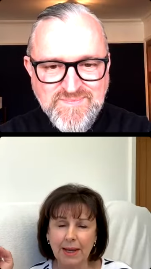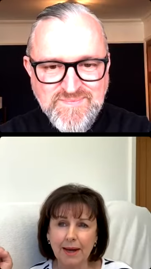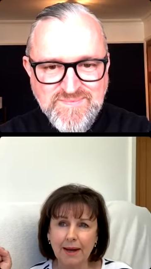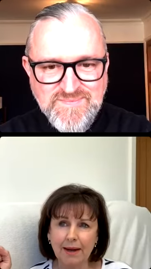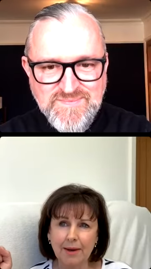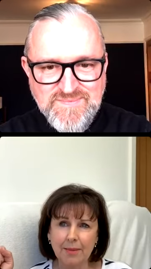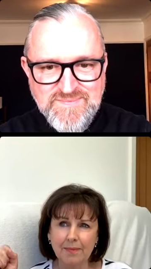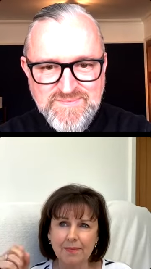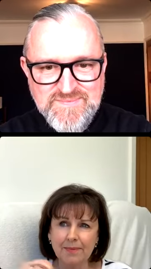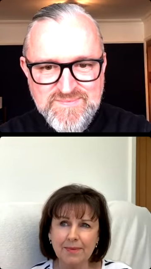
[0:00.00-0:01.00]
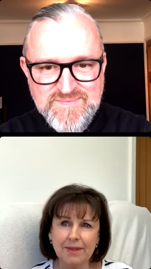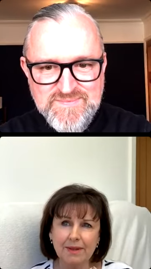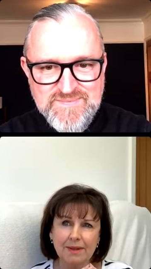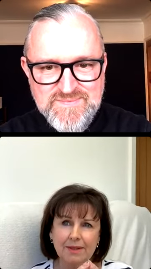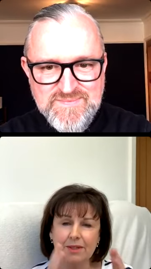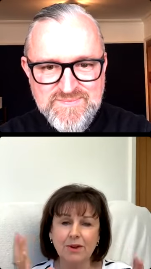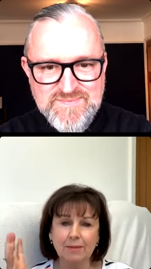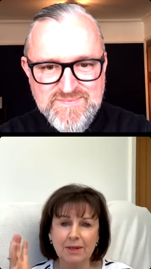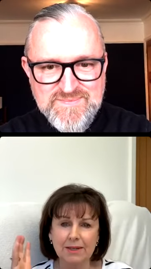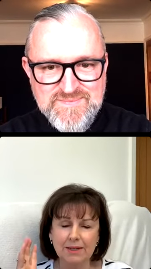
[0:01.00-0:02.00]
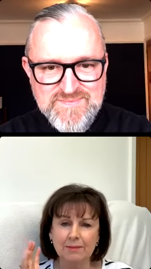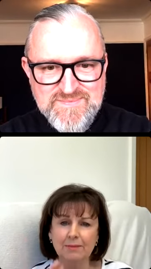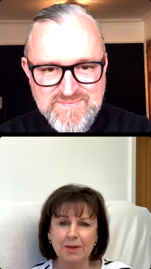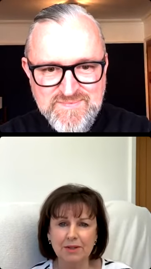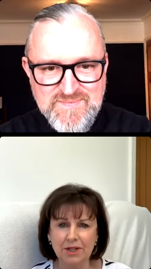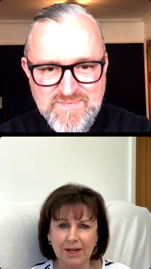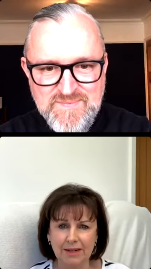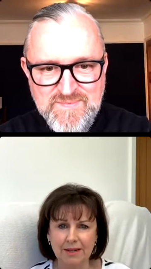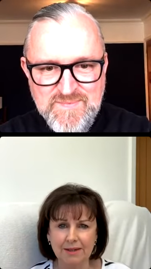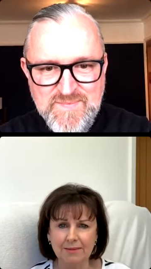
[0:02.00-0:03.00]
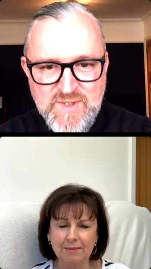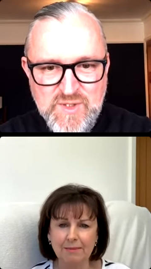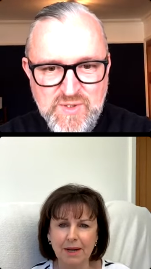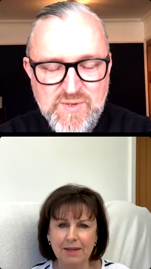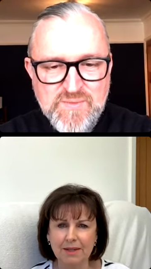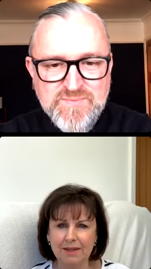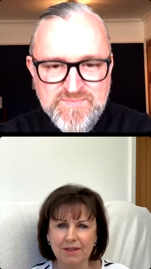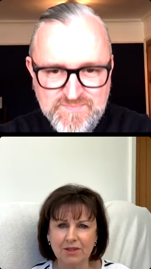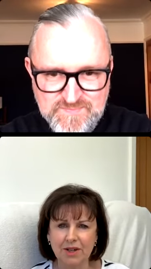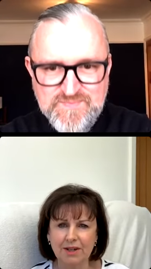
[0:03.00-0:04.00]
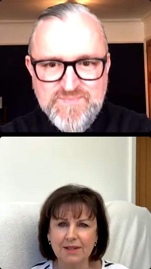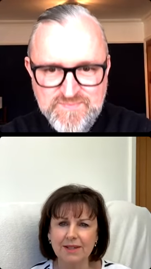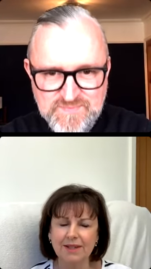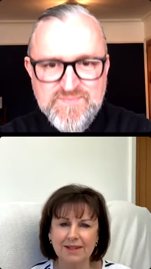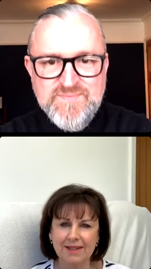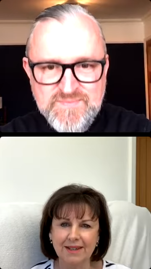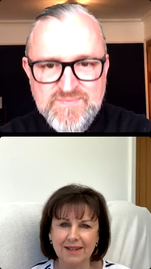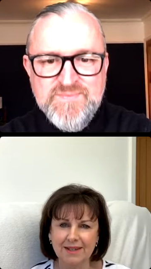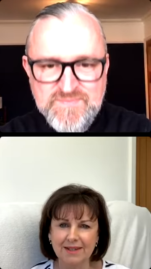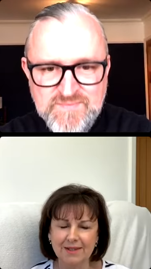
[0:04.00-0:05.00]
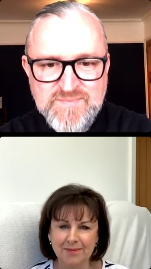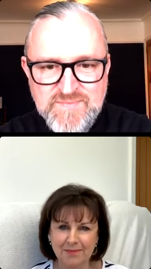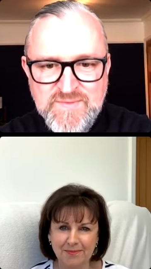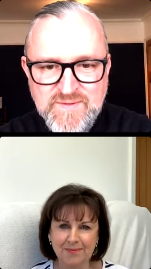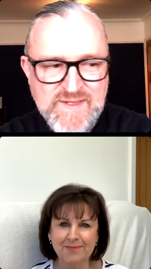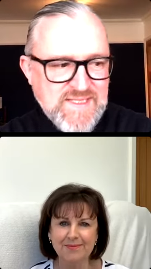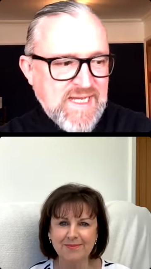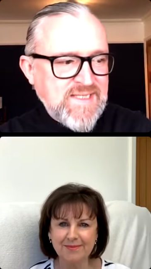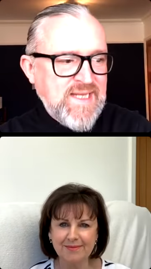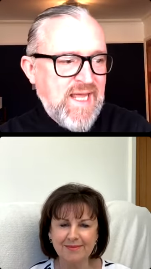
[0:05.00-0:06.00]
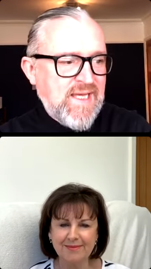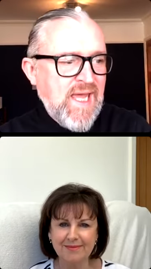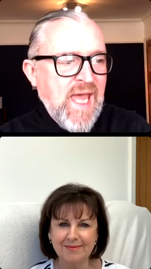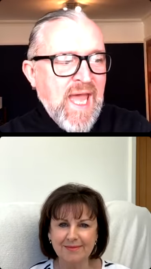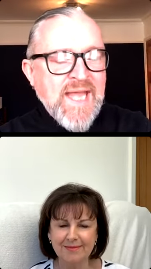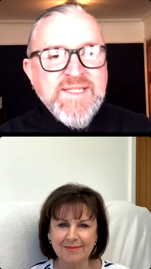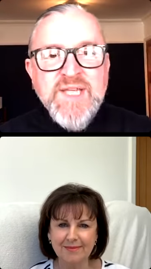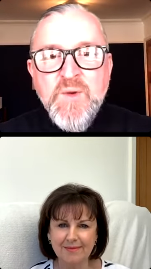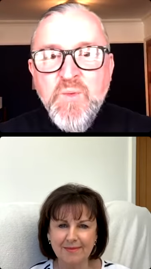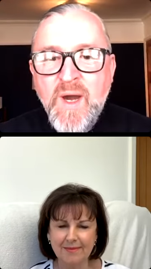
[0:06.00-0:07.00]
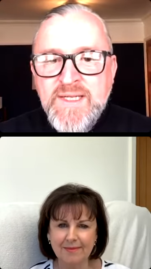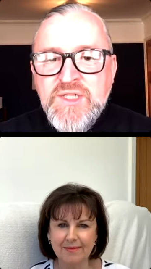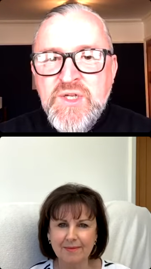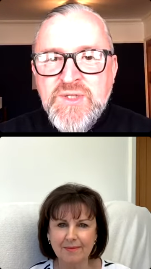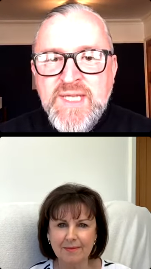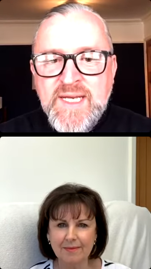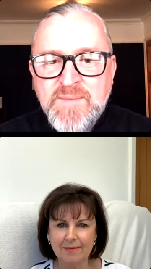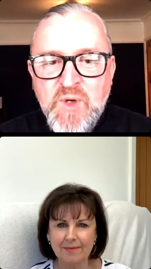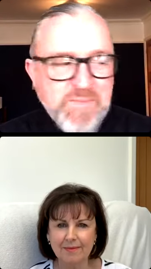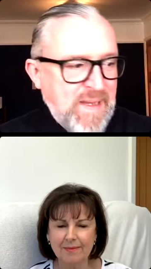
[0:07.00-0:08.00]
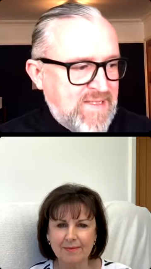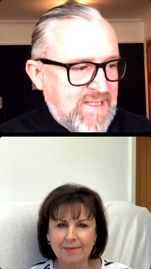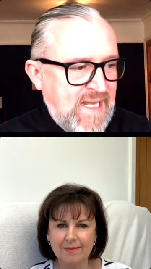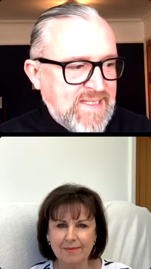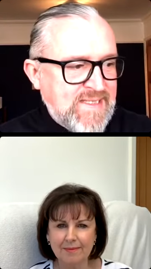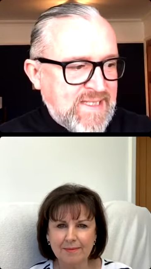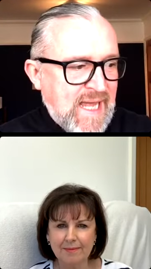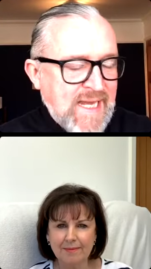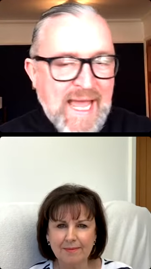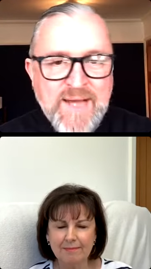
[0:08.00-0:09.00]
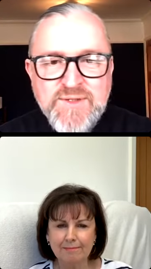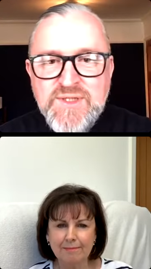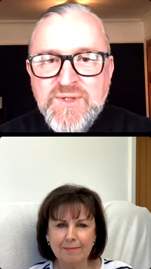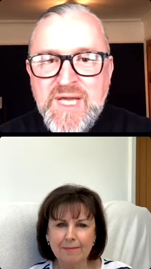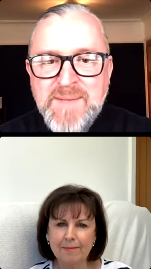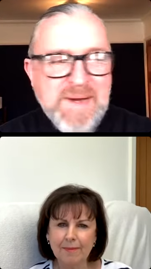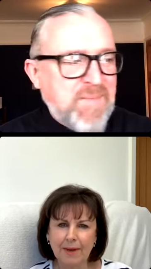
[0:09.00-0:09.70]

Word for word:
Speaker 1: um, ceramics and bone china, mugs and jugs and things like that.
Speaker 2: Fantastic. And so, why did you set up your business and how did you come